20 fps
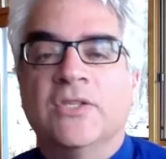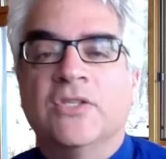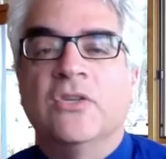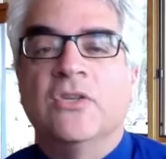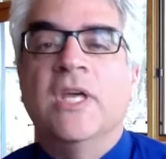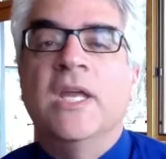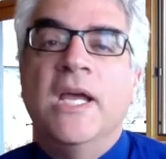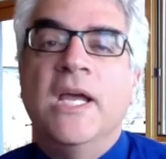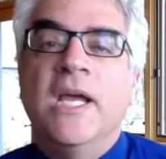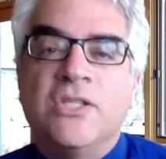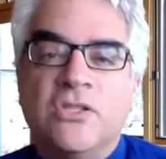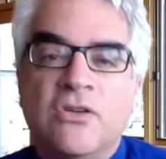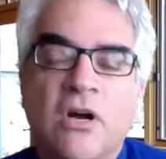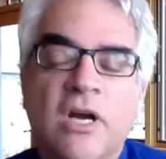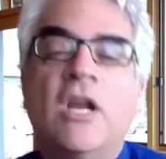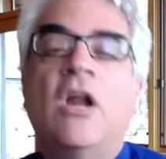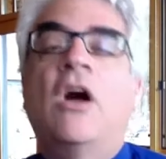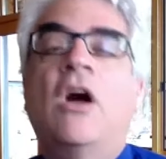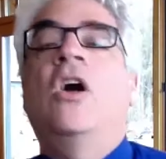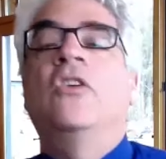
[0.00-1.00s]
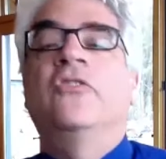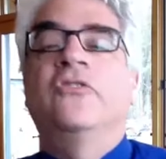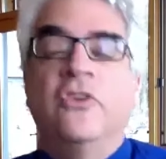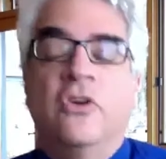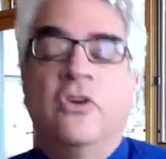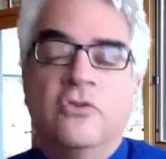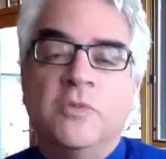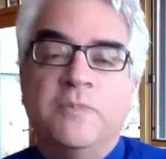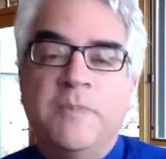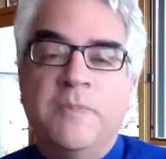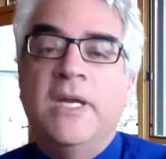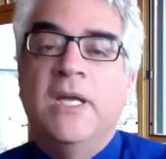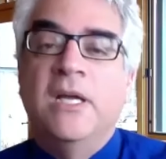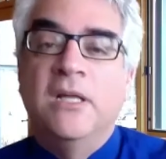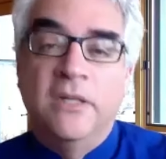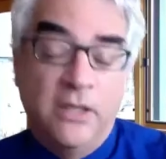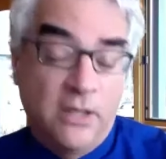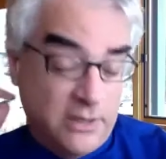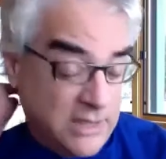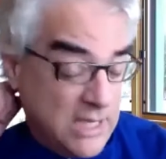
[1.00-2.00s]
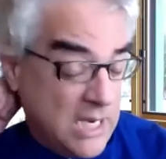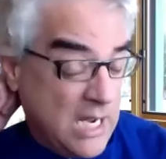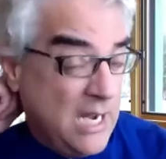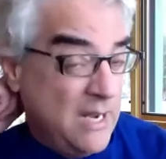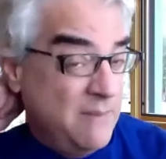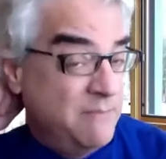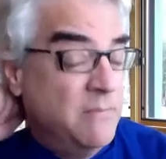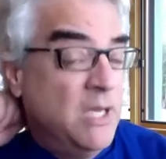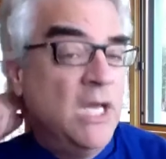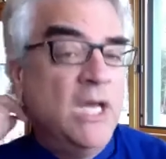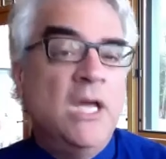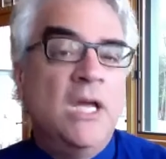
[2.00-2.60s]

So then I started also spending a little time,